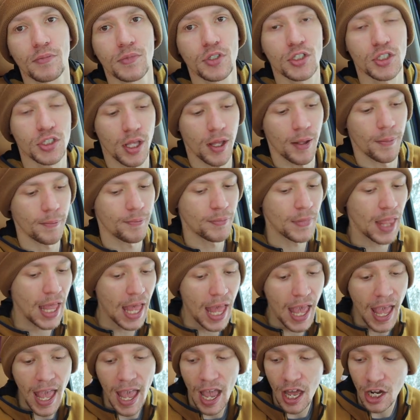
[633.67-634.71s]
So,
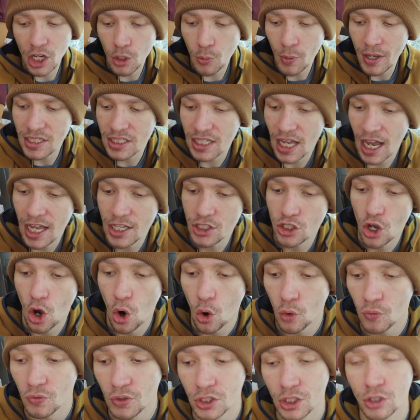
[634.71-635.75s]
anyways, guys,
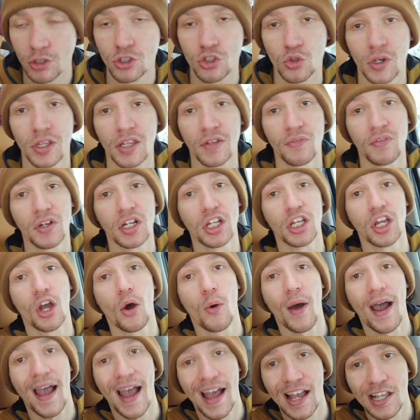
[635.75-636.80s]
hopefully you enjoyed the
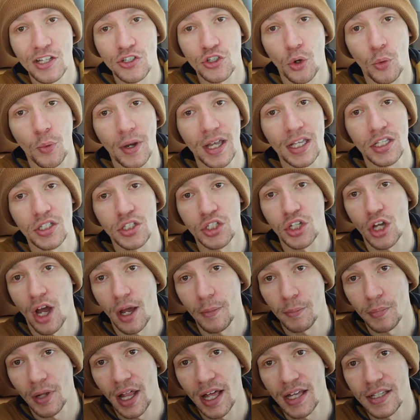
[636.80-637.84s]
video. As always,
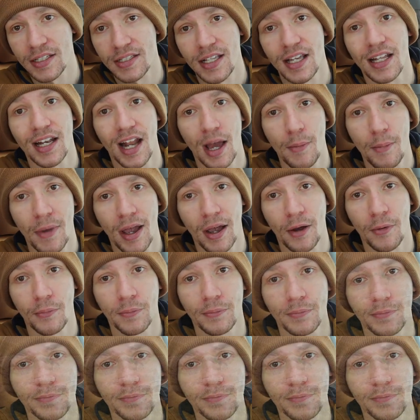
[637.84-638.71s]
God bless, and I'm out.